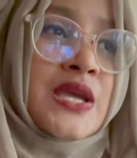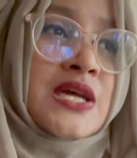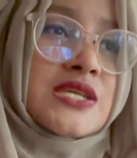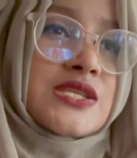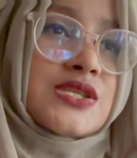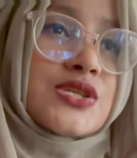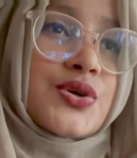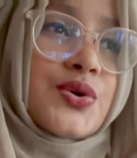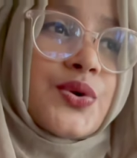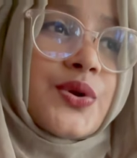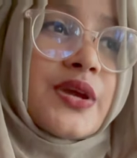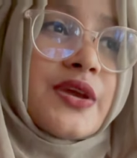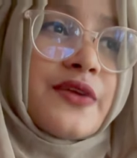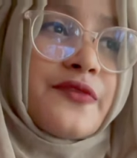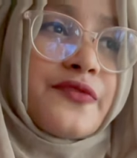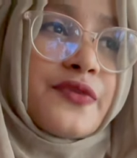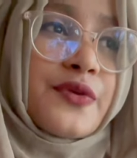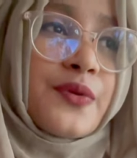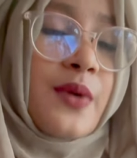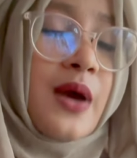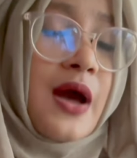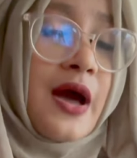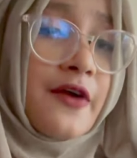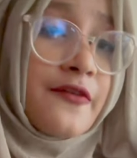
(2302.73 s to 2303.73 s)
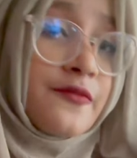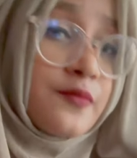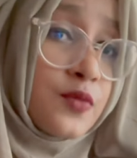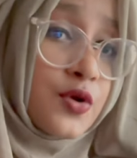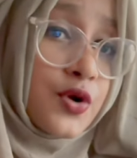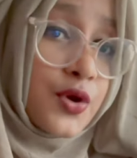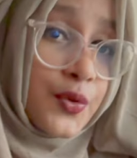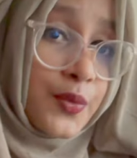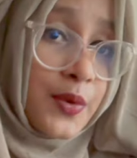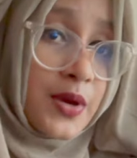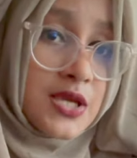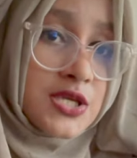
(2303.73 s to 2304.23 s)
So if you have
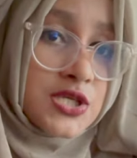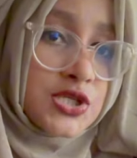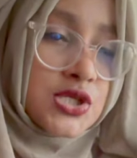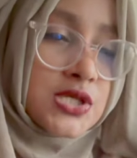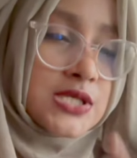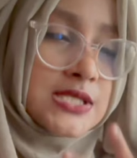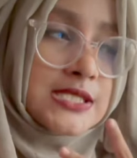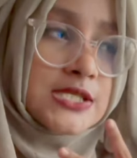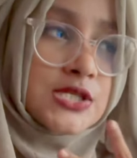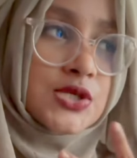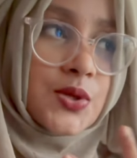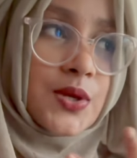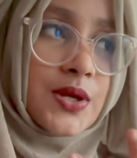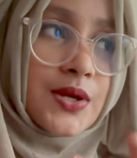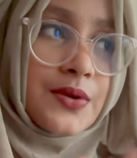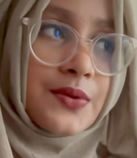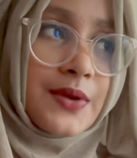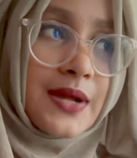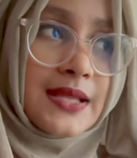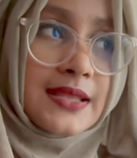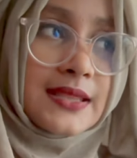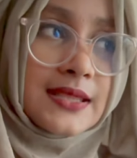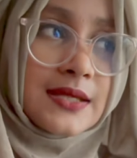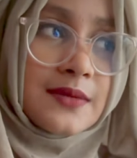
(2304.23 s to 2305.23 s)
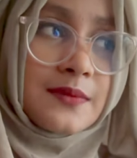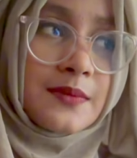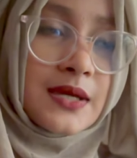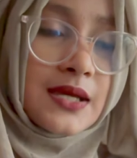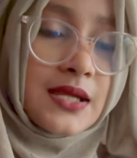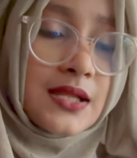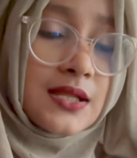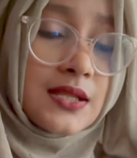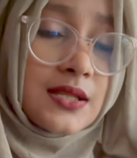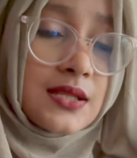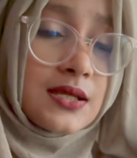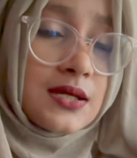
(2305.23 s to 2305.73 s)
more questions, you can write them
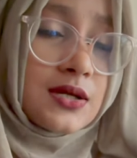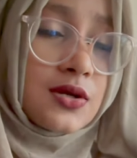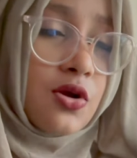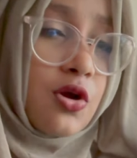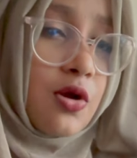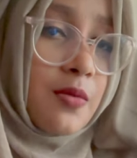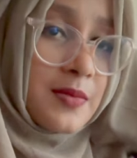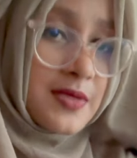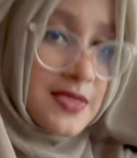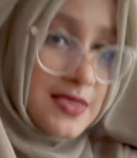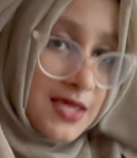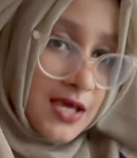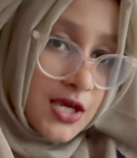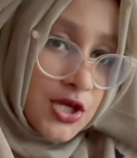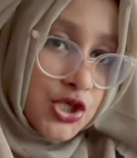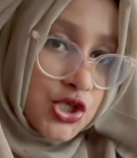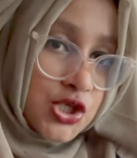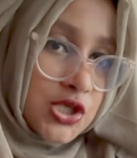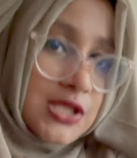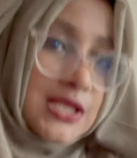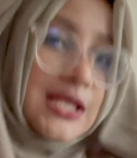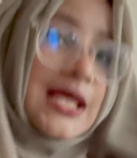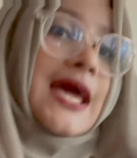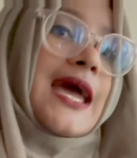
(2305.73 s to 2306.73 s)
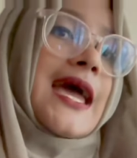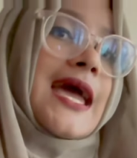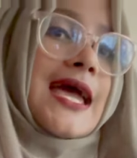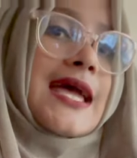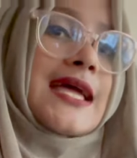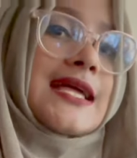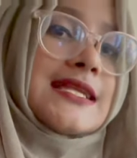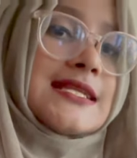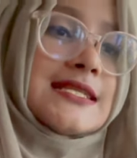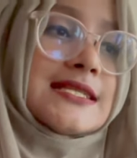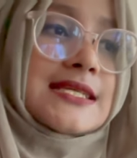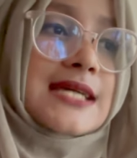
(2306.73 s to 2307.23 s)
in the comment section
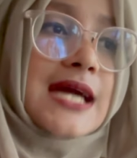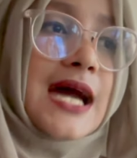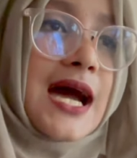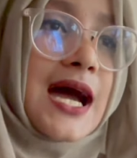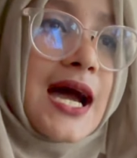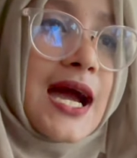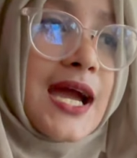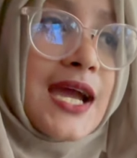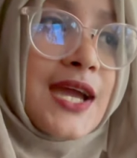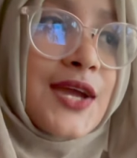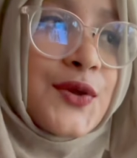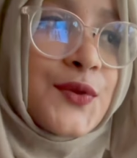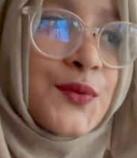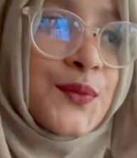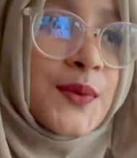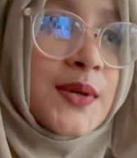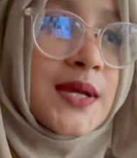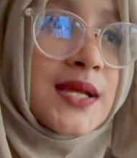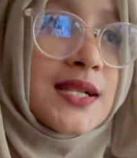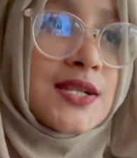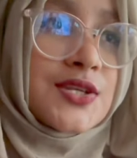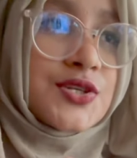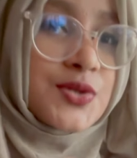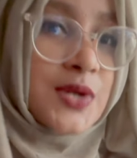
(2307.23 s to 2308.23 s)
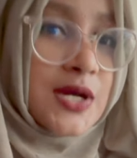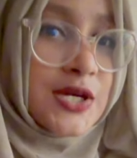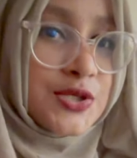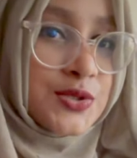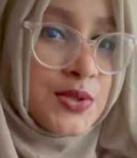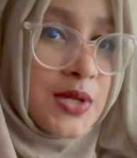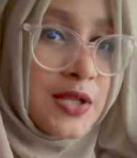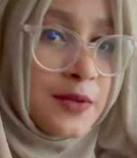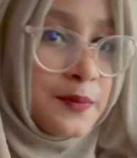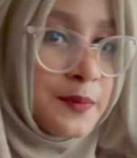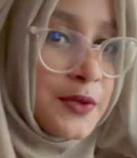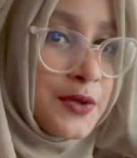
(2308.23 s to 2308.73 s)
and I will try to
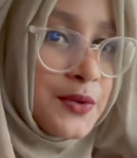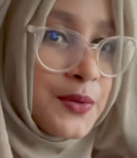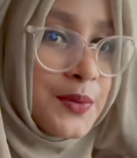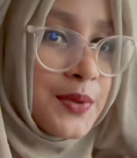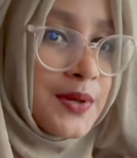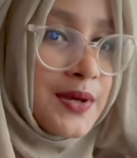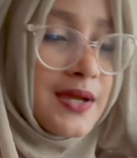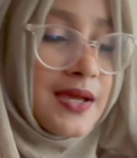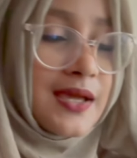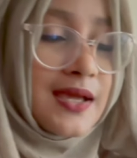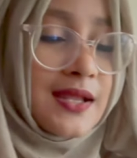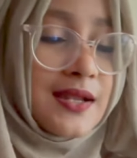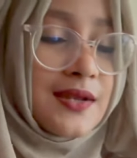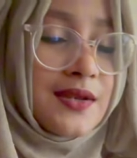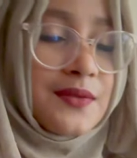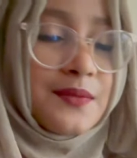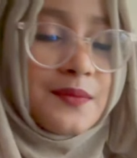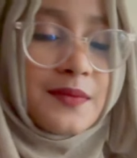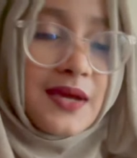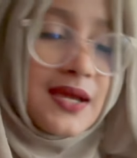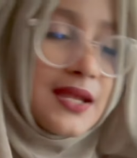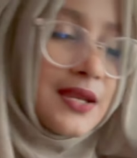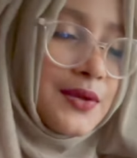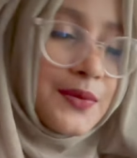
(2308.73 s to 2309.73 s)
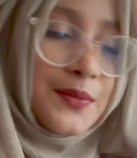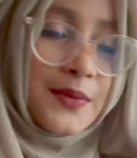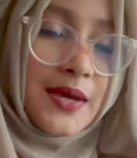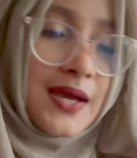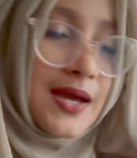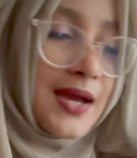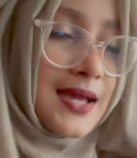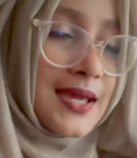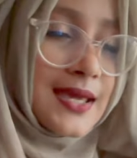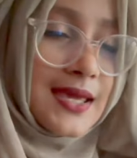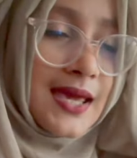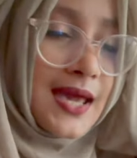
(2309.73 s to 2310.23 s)
help you in any way
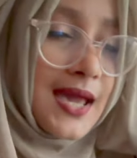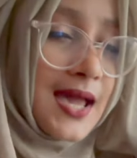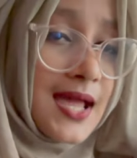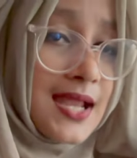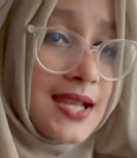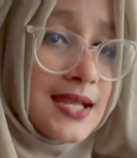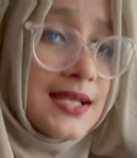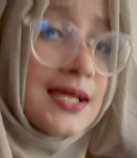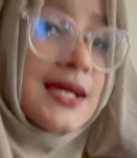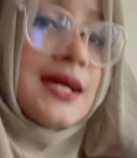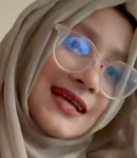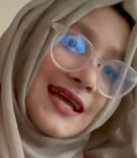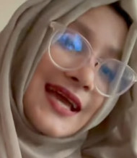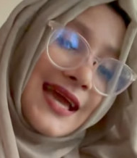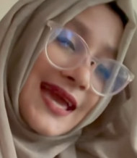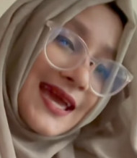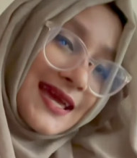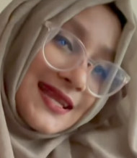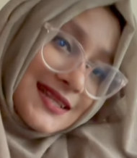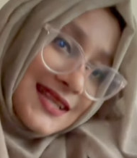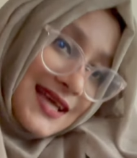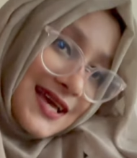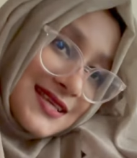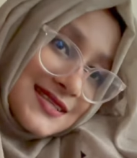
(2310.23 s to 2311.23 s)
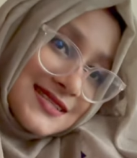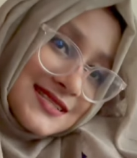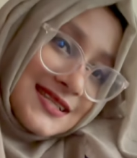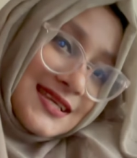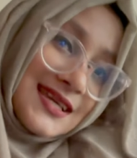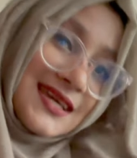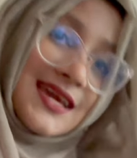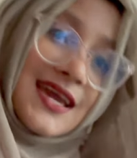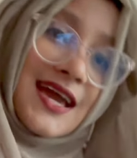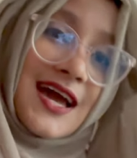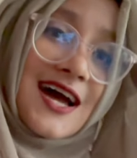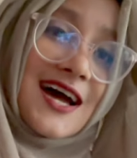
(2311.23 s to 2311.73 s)
I can. And
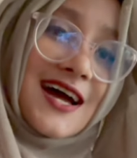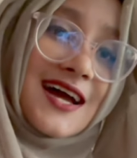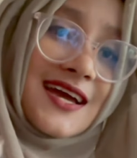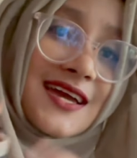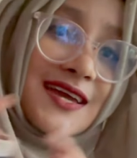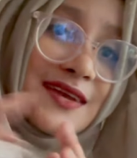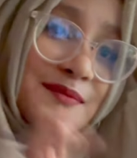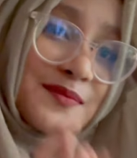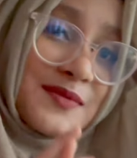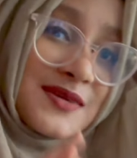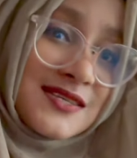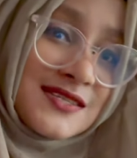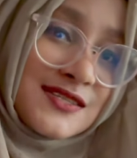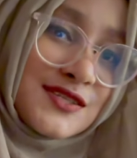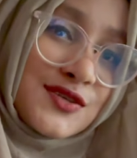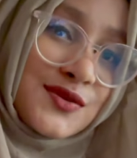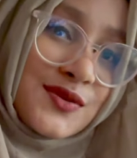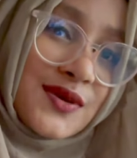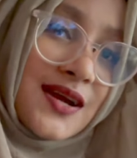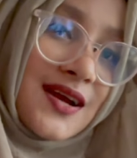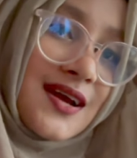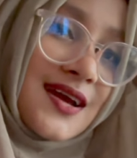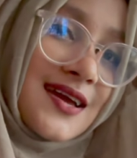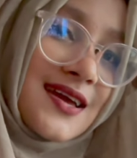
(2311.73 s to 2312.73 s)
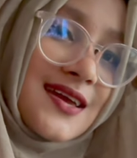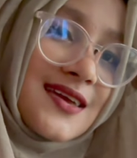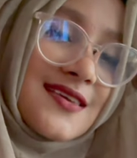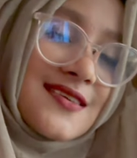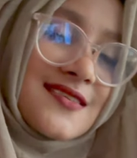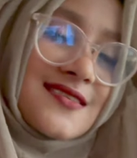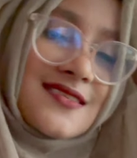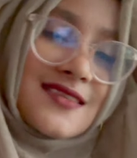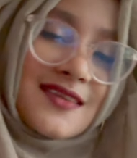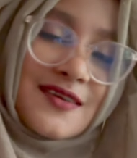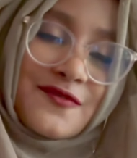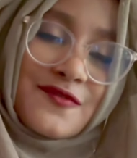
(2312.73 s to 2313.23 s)
lastly, I missed you
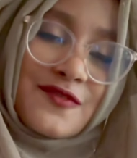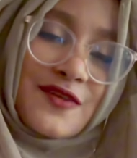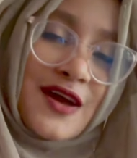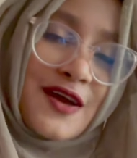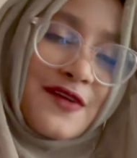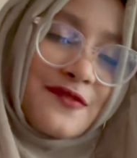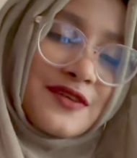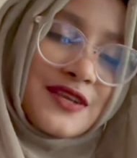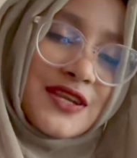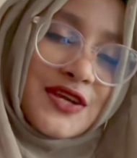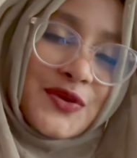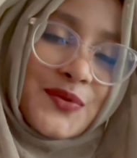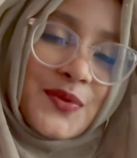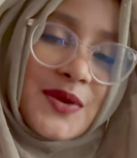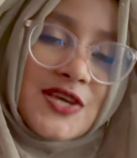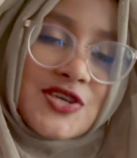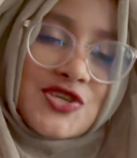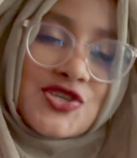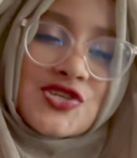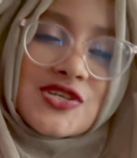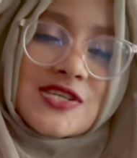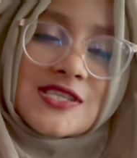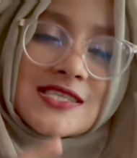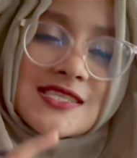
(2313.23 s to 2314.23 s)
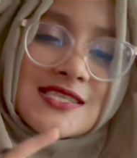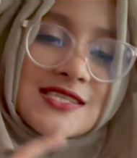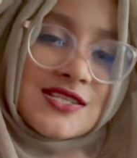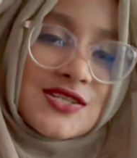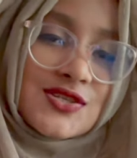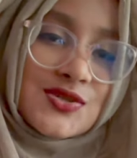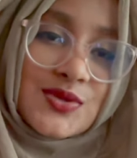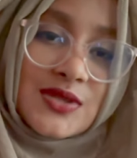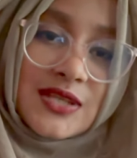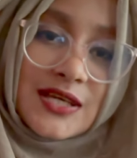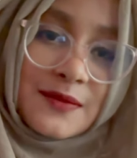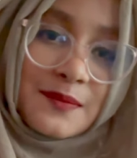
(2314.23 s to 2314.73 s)
guys. If you have any questions,
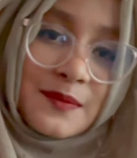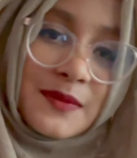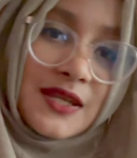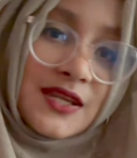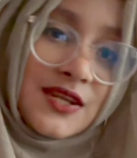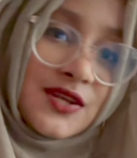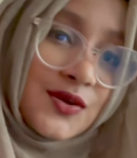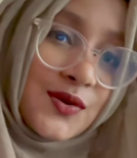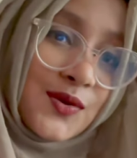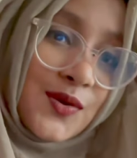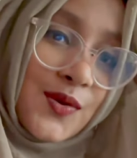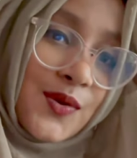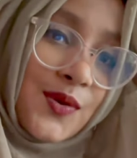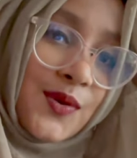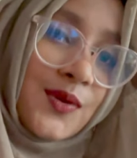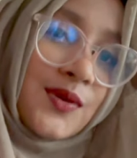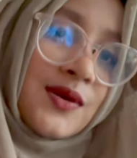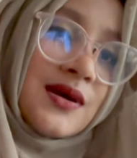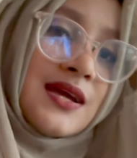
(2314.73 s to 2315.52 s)
do let me know,